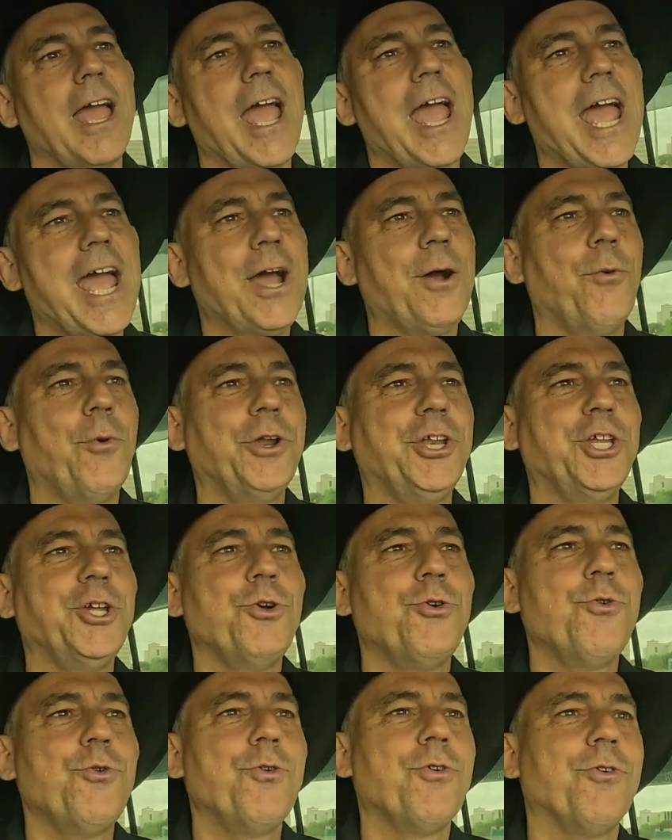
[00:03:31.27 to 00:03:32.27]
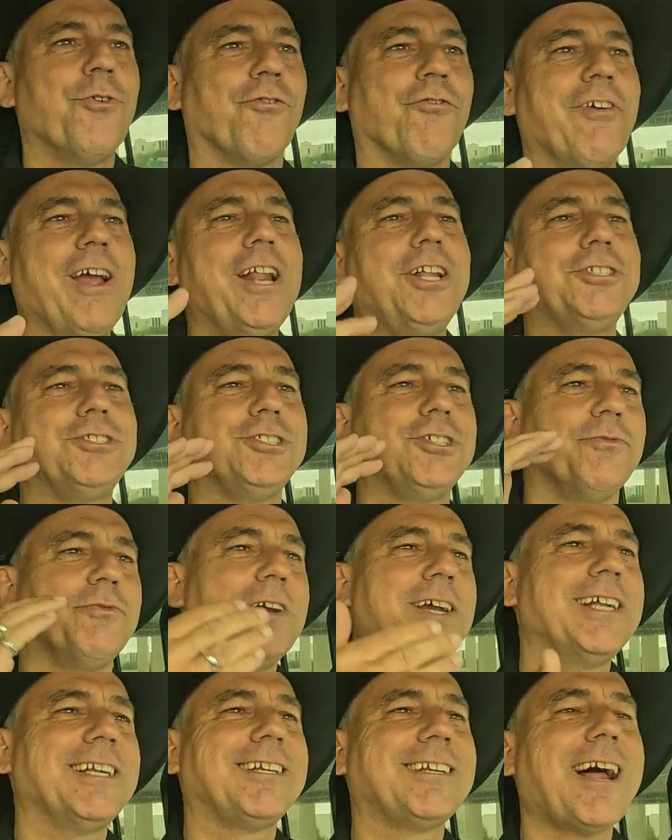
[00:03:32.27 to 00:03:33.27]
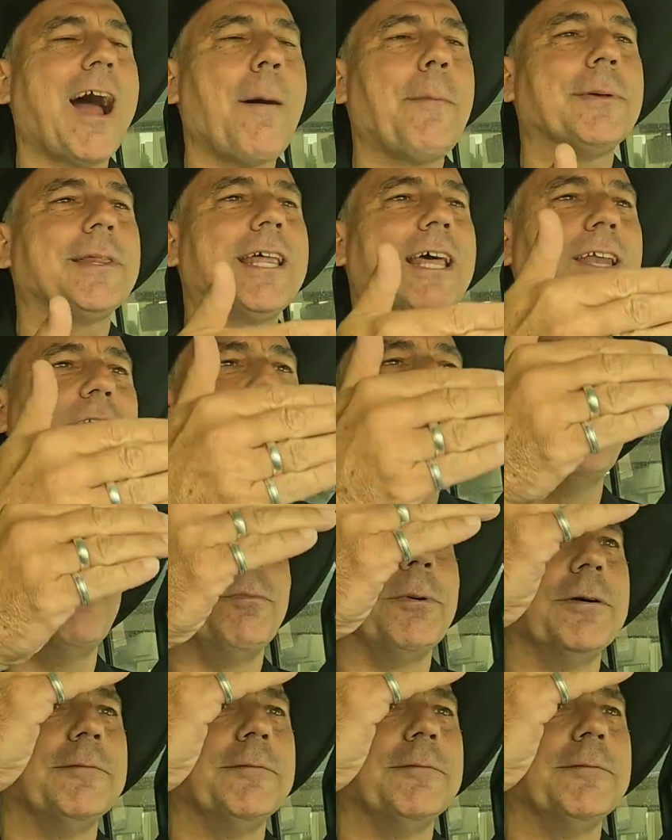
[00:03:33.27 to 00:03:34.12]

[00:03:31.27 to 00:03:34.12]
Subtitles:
And when you reach the very top of that loop,